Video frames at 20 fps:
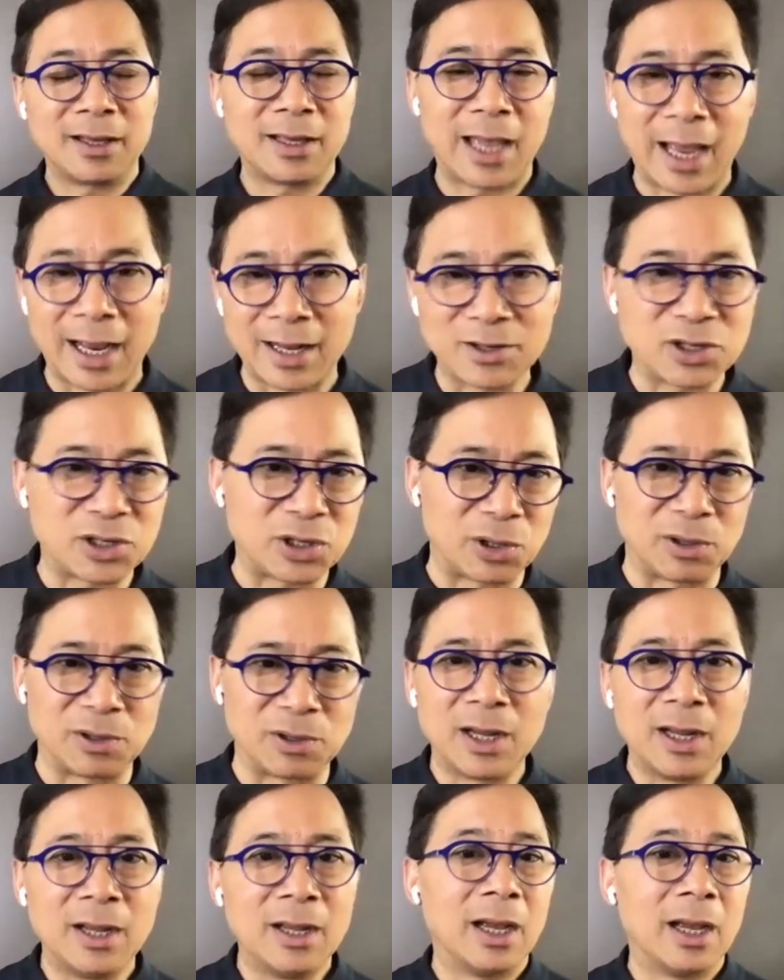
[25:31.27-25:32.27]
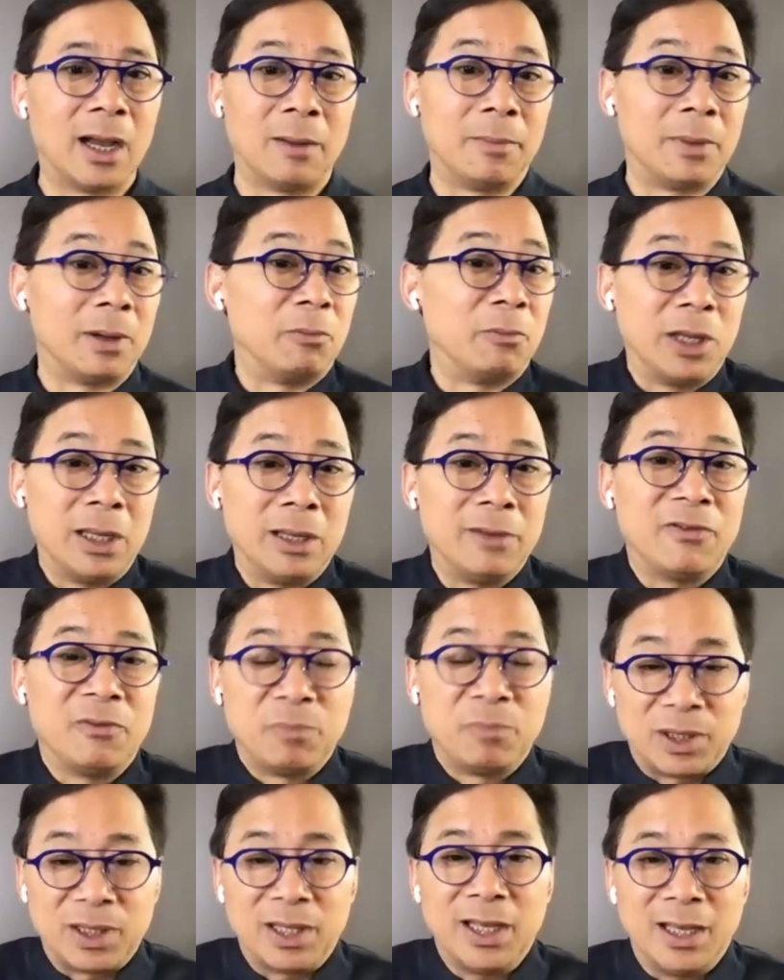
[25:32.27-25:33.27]
cancer, um, we even
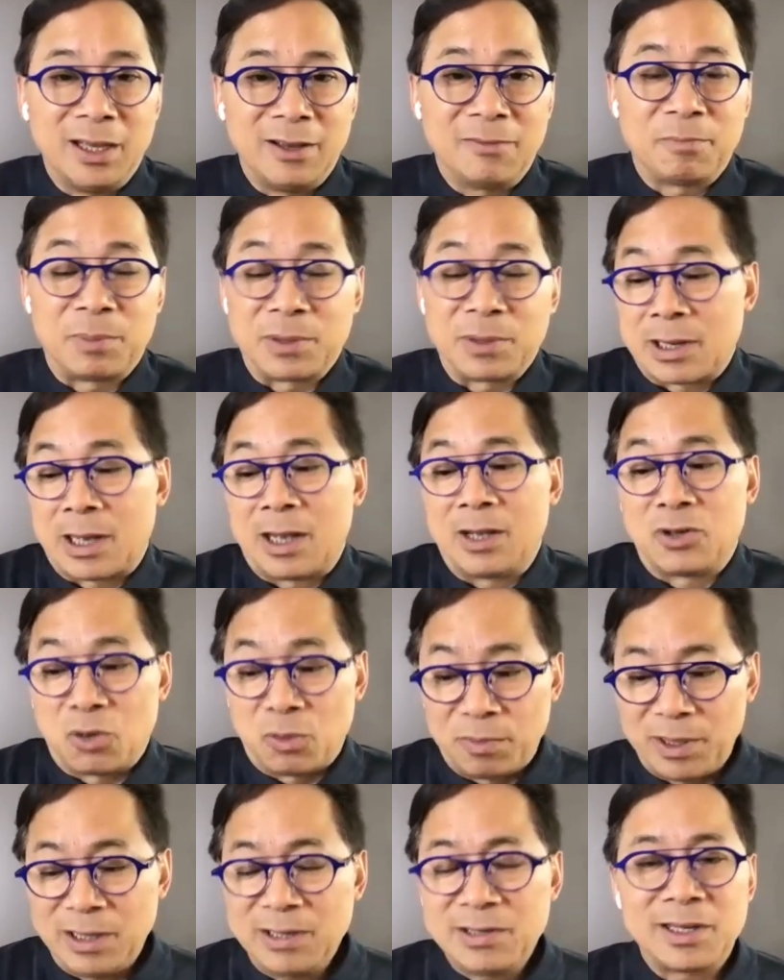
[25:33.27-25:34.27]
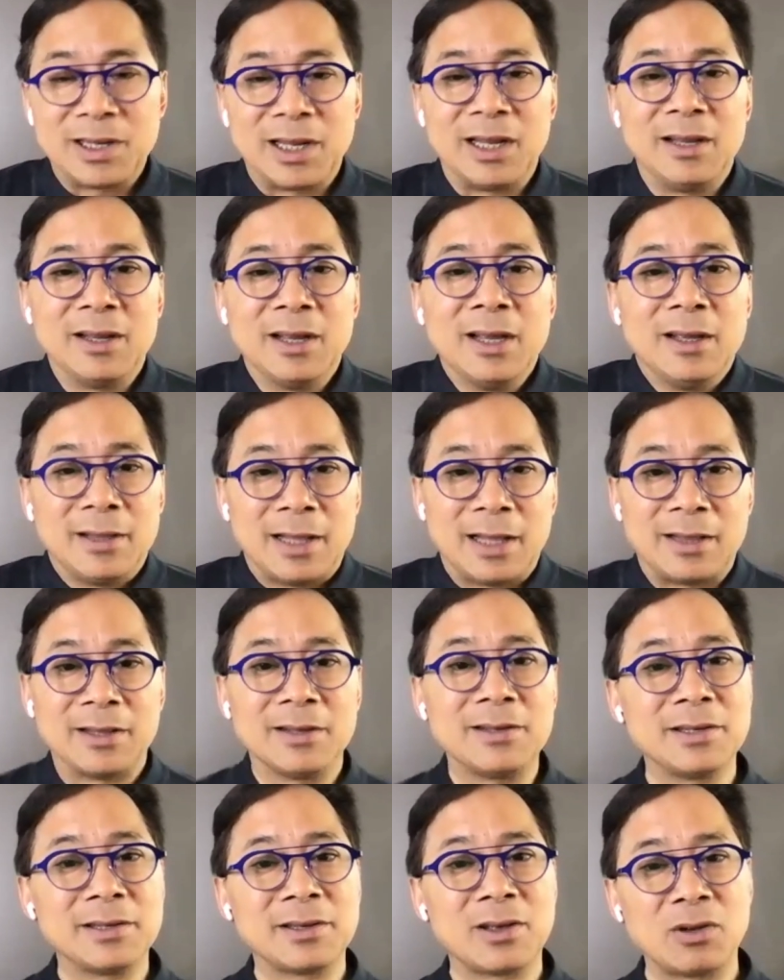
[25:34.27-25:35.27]
believe, besides obesity, that
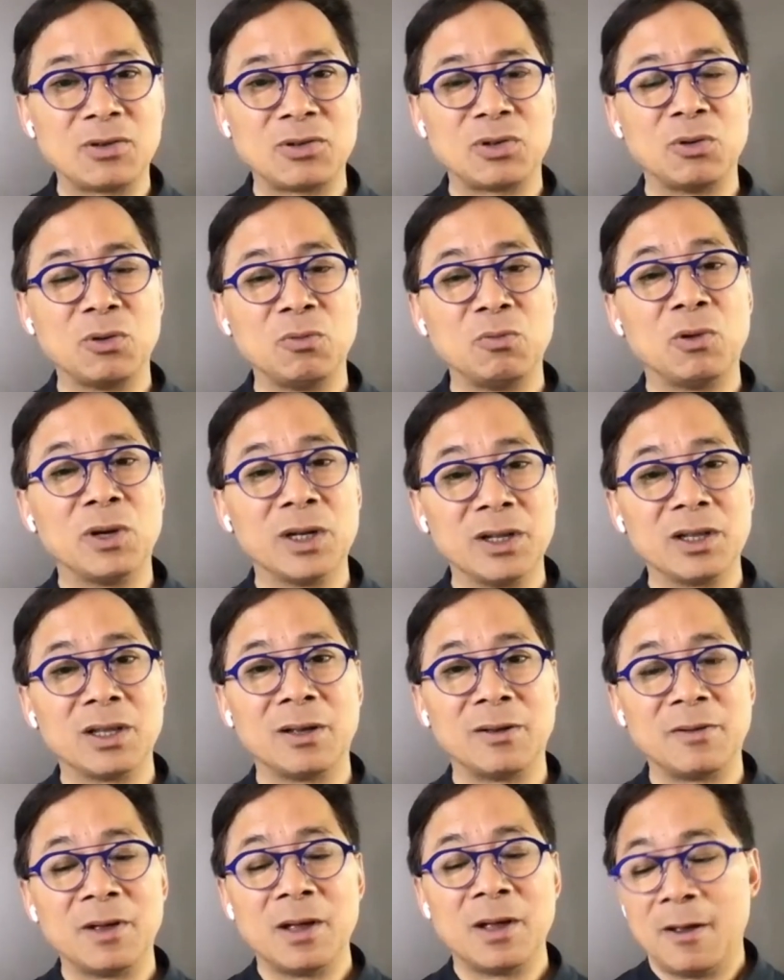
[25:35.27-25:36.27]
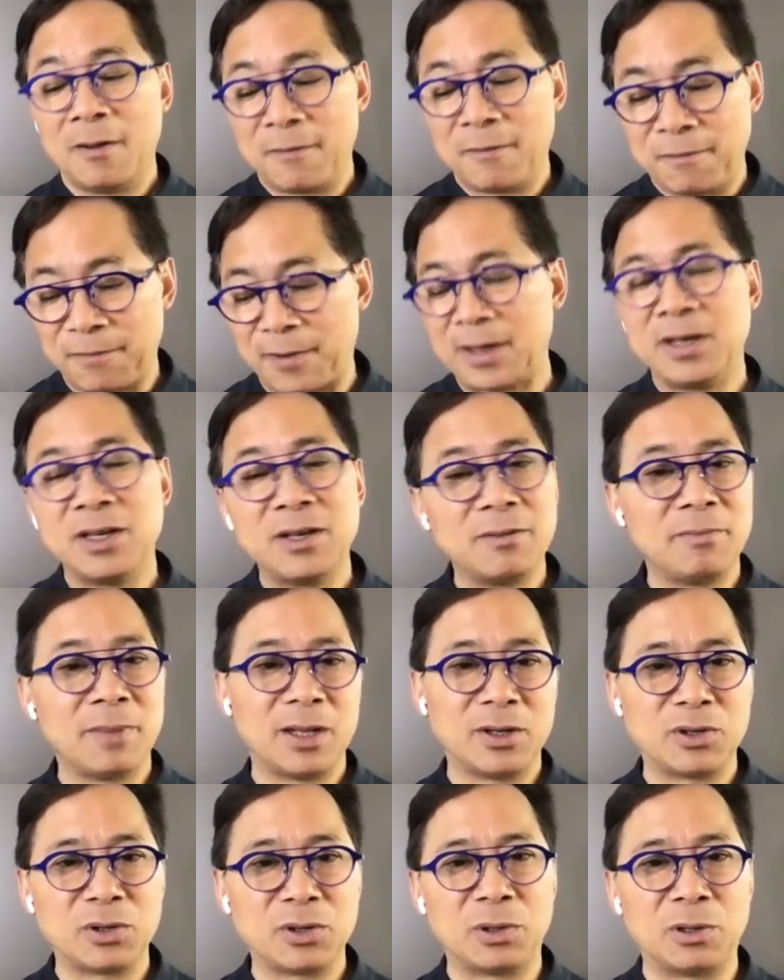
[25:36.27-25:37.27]
this is also one of the
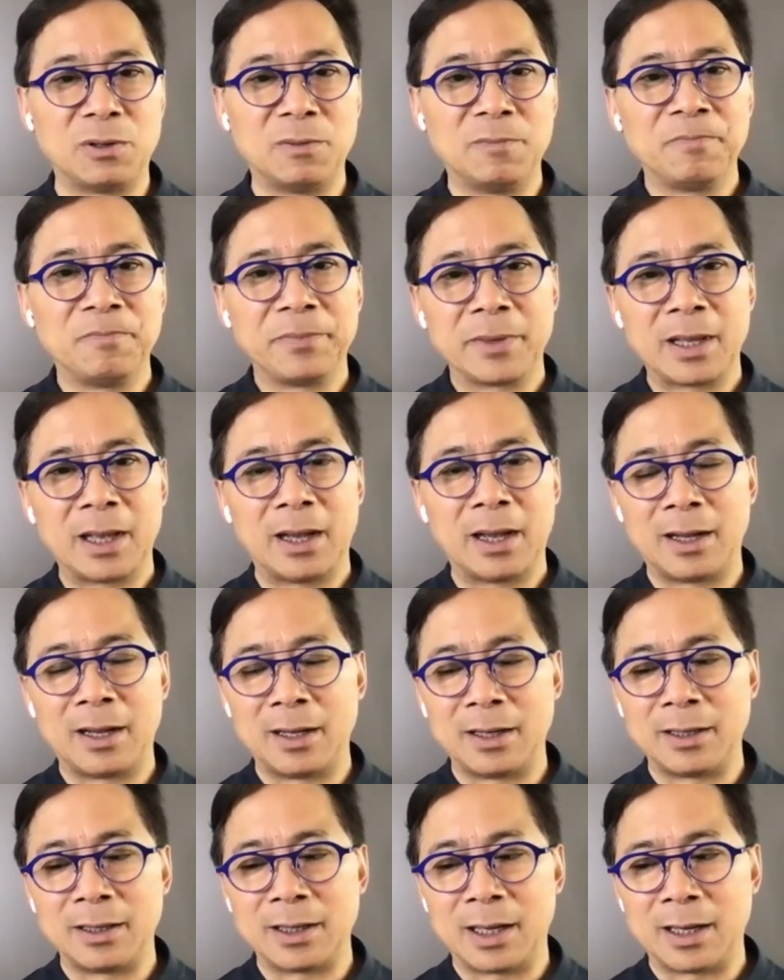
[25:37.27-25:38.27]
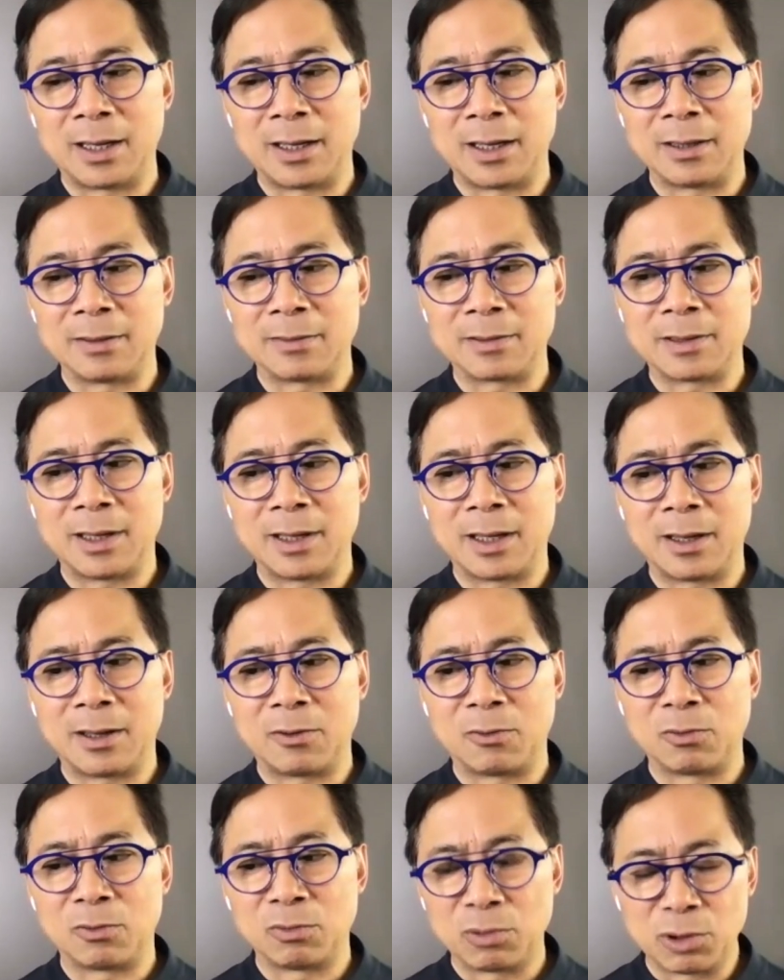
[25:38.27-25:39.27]
fundamental uh, uh, uh
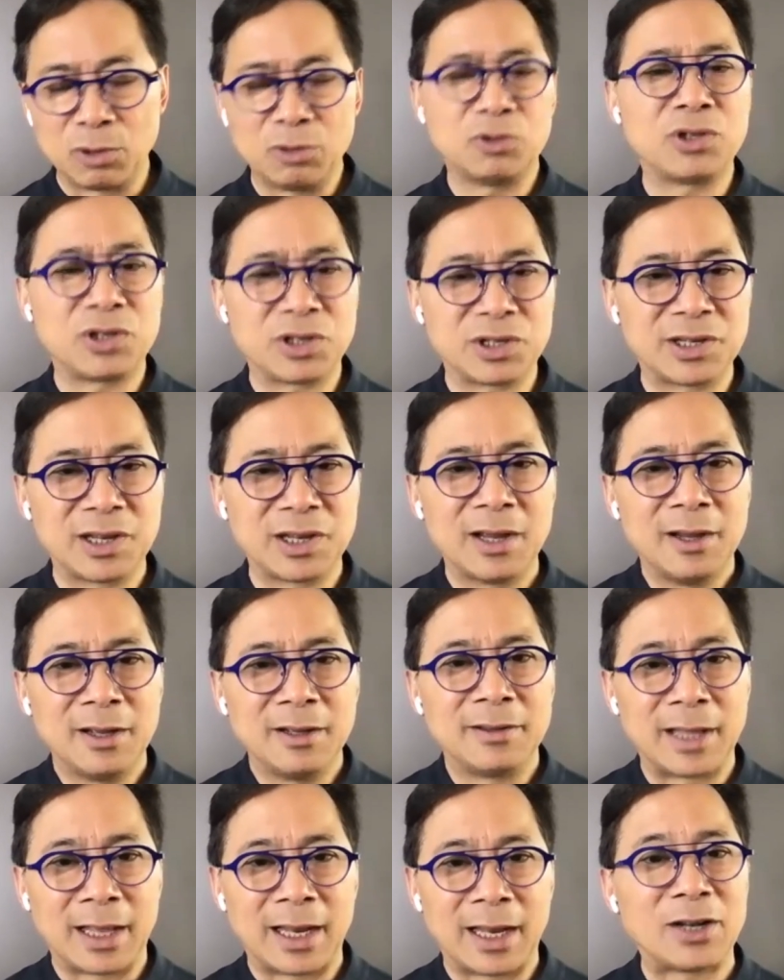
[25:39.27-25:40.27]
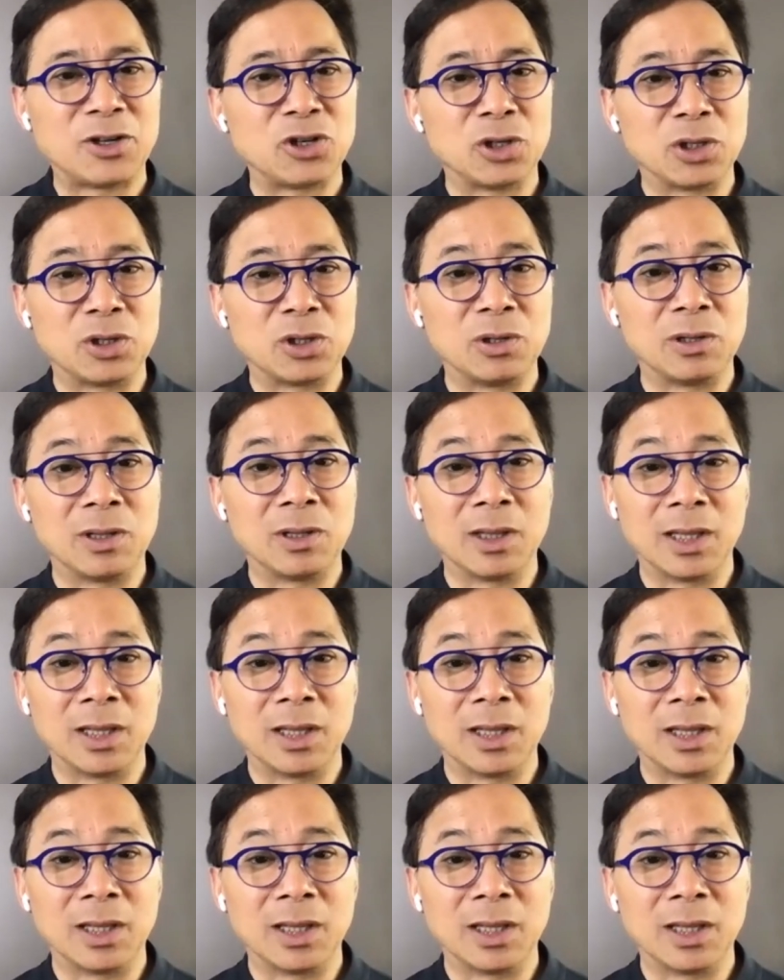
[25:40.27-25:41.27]
roots that actually could
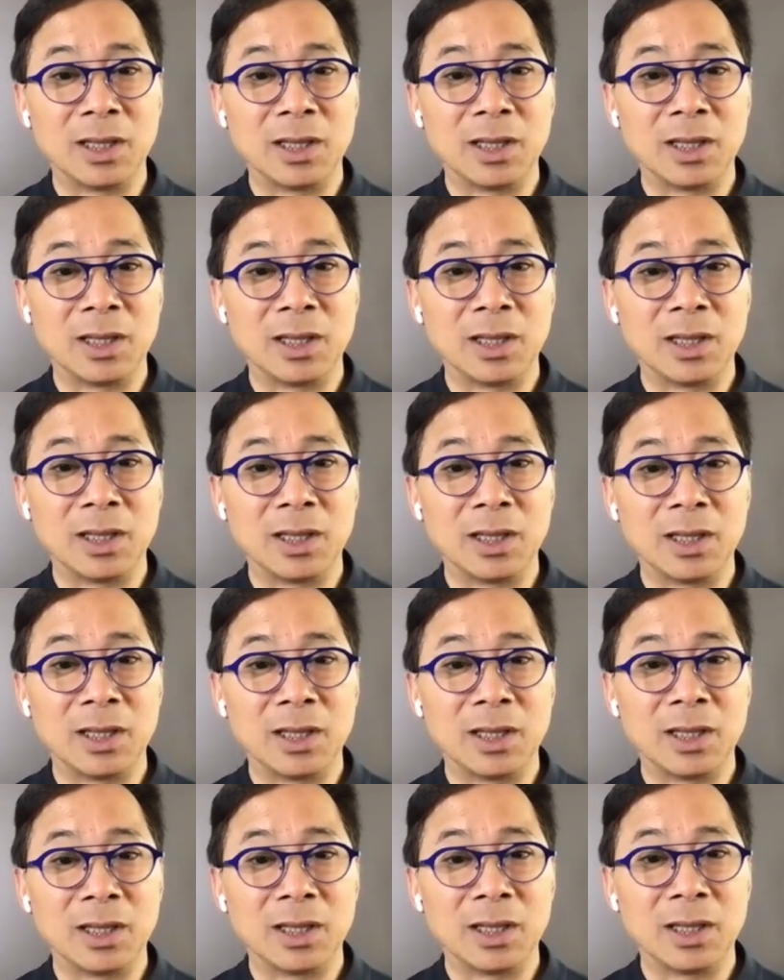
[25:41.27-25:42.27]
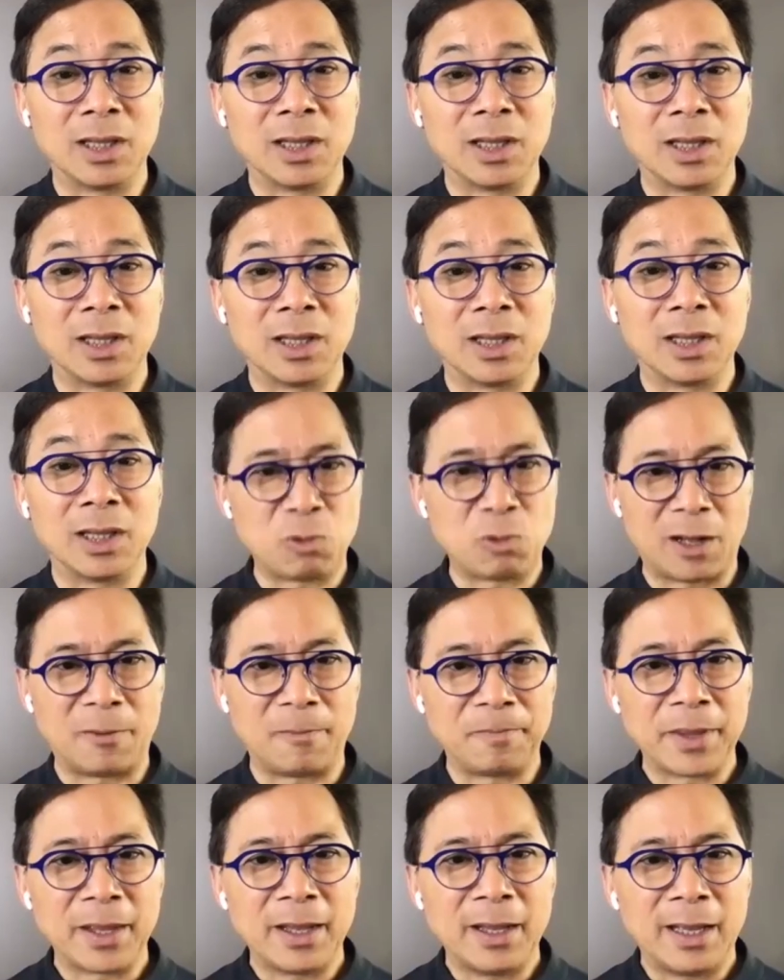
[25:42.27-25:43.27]
lead to dementia later on as
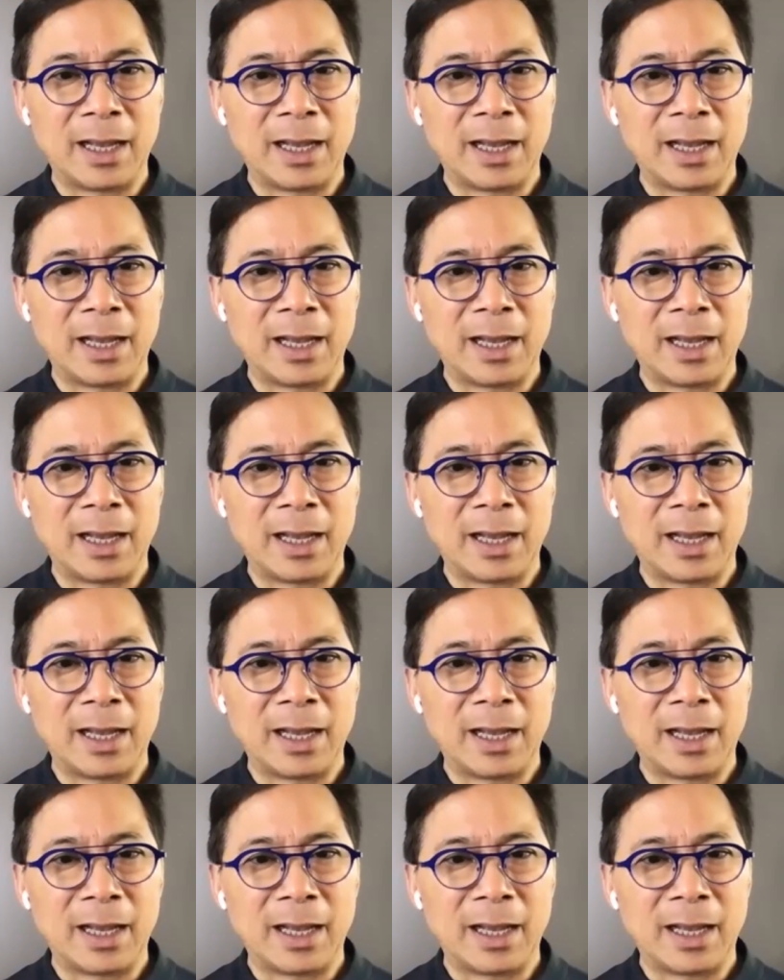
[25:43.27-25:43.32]
well.